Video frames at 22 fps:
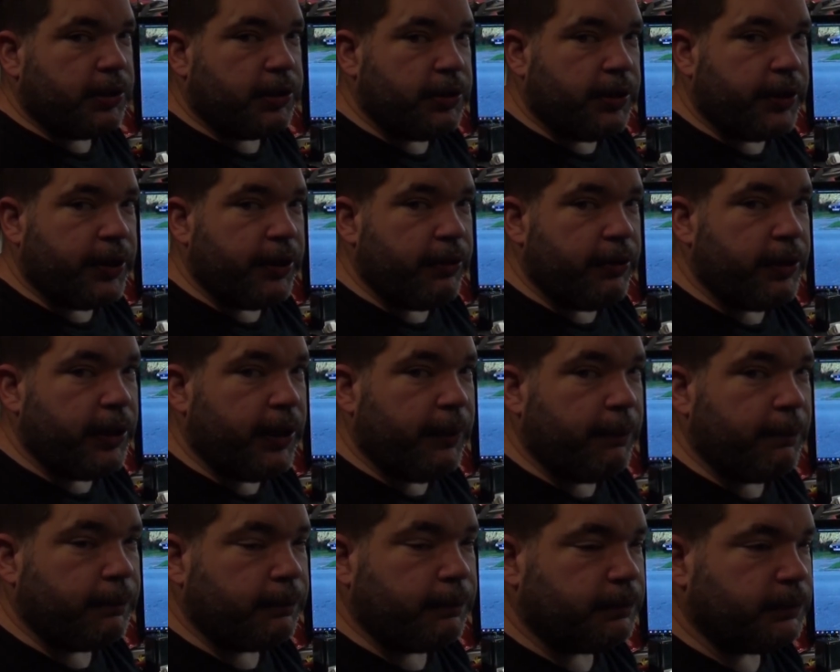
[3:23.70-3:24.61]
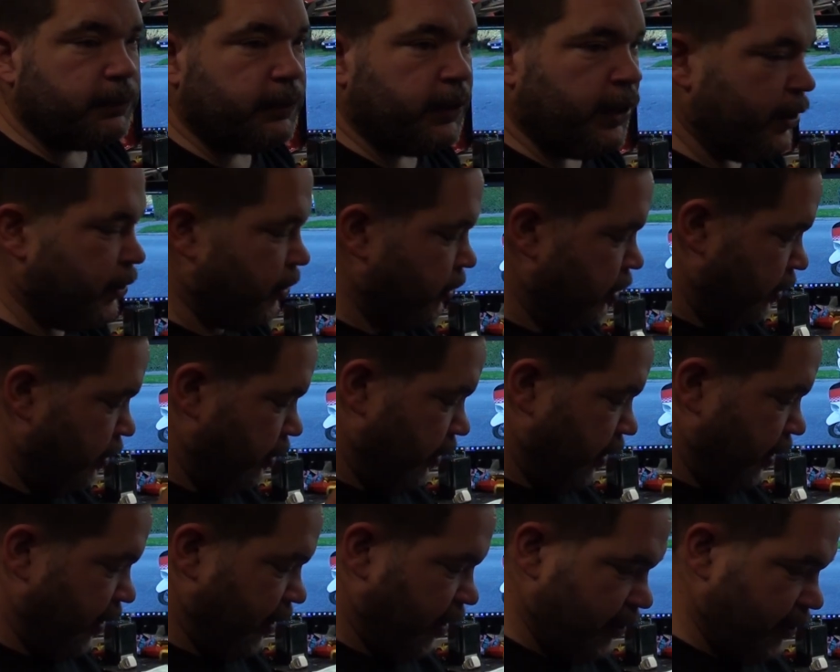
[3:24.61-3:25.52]
socket on it. It's got
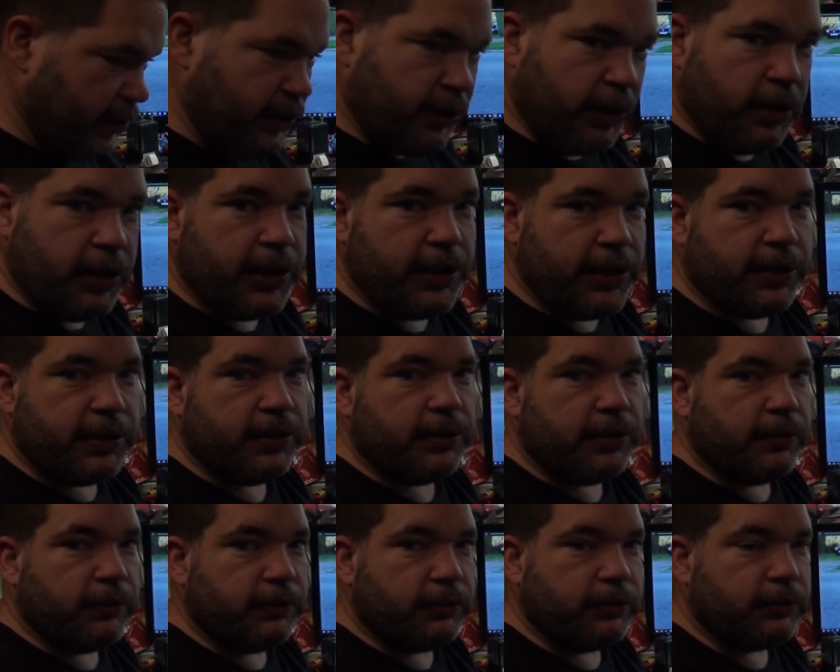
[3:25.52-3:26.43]
hazard lights